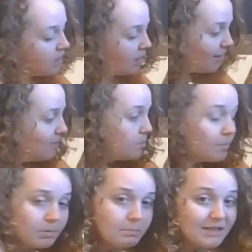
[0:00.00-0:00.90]

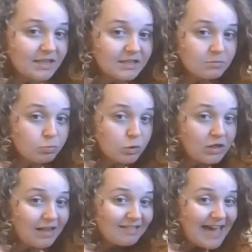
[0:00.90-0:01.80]
But this will
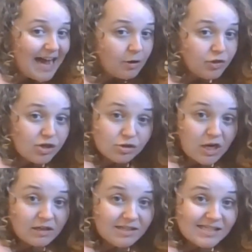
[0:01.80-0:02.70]
allow their
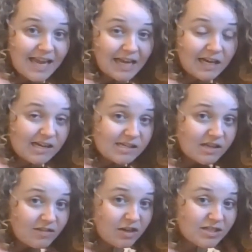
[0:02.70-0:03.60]
lungs and
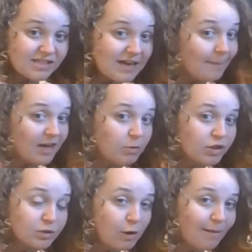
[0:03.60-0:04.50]
their stomach,
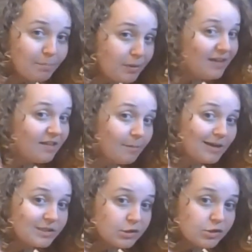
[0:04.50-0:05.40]
which is where our breathing
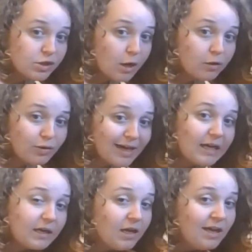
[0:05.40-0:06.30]
muscles are
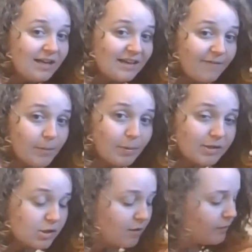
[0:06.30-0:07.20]
located, to have the
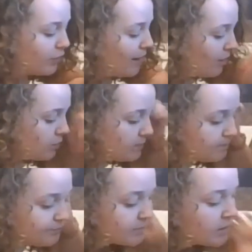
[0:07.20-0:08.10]
pressure of the ground.
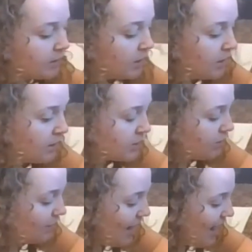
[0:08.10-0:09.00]
So
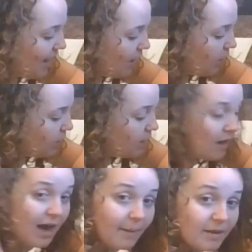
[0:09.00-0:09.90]
now
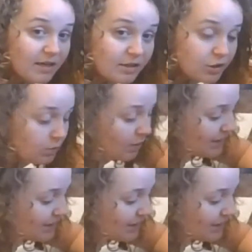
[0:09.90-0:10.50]
I'm going to do a